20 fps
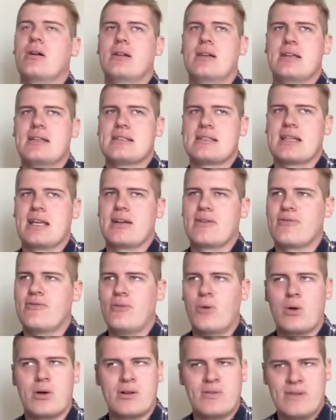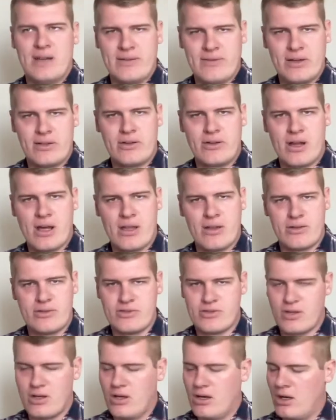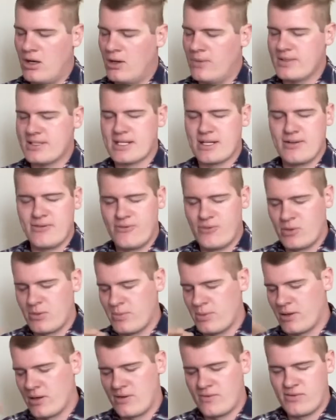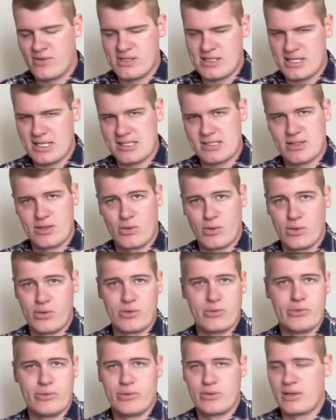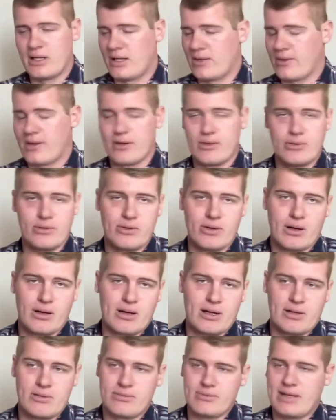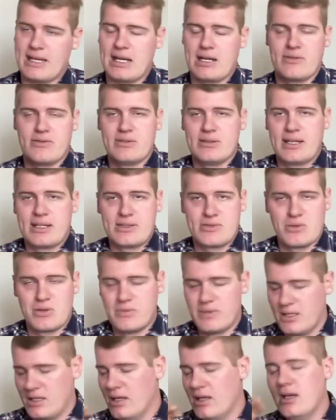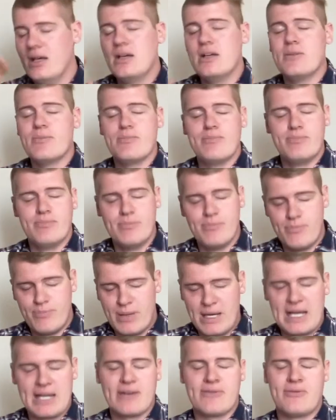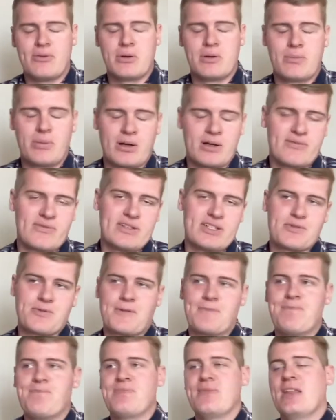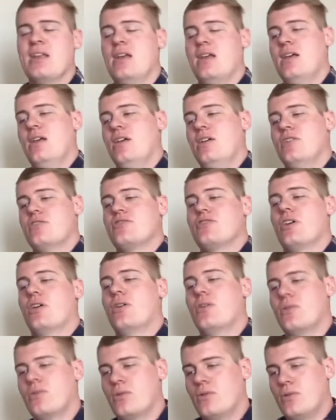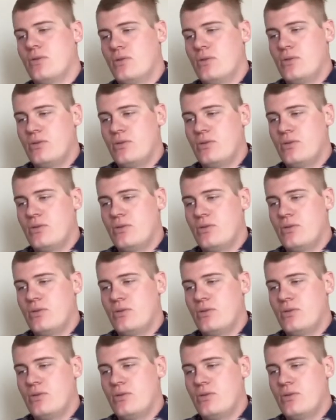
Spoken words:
is like $400 or $500. Always get a Ford part for a 6-liter oil cooler. I don't care who you are. I don't care if you like Dorman. Buy a Ford part for this one. So